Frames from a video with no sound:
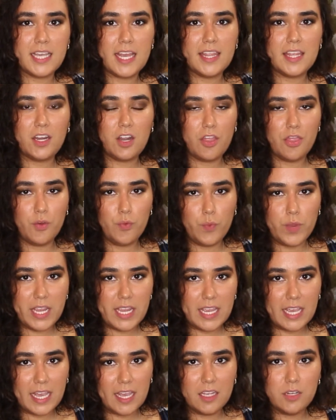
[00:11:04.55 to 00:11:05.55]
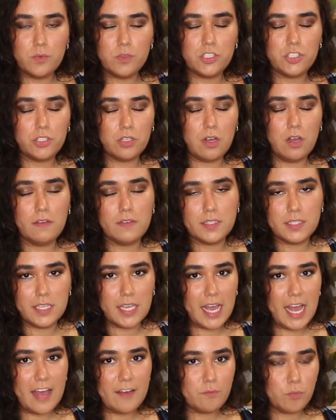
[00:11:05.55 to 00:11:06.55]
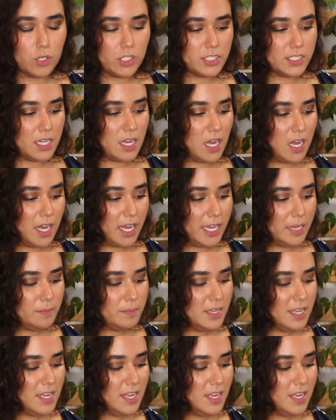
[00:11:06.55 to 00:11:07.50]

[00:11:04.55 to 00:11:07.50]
and then on the weekend, which obviously I have more time.